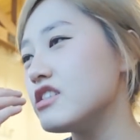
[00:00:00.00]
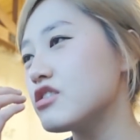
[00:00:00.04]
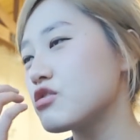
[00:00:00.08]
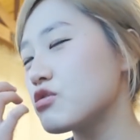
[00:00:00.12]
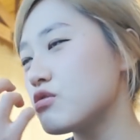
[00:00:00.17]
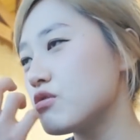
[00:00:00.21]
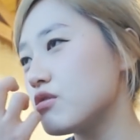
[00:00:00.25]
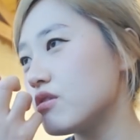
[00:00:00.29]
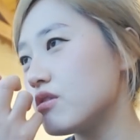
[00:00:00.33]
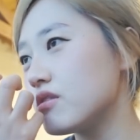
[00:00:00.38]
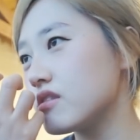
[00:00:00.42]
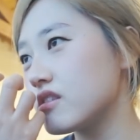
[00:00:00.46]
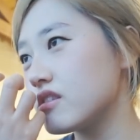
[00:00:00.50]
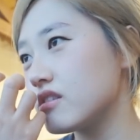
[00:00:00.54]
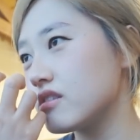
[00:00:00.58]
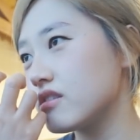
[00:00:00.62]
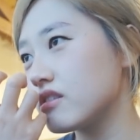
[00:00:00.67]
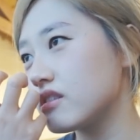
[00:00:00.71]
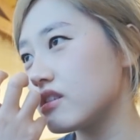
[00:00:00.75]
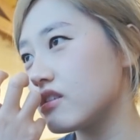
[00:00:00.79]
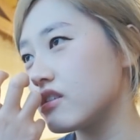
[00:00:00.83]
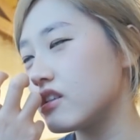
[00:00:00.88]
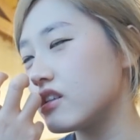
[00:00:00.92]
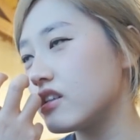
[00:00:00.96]
school
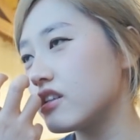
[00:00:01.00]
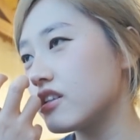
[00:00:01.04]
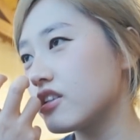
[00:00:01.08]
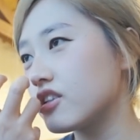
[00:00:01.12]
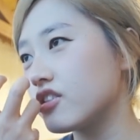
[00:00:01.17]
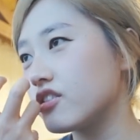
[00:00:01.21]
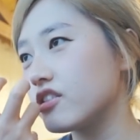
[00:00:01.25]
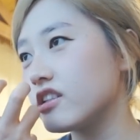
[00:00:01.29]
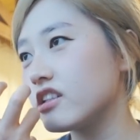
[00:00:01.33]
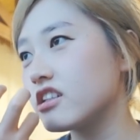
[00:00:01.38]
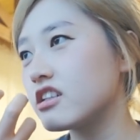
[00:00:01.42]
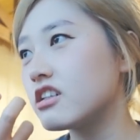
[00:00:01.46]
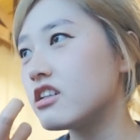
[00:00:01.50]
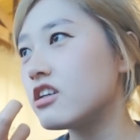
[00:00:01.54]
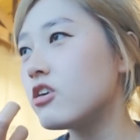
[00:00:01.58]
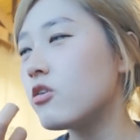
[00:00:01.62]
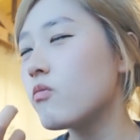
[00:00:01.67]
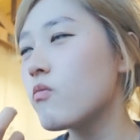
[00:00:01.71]
Korean girl.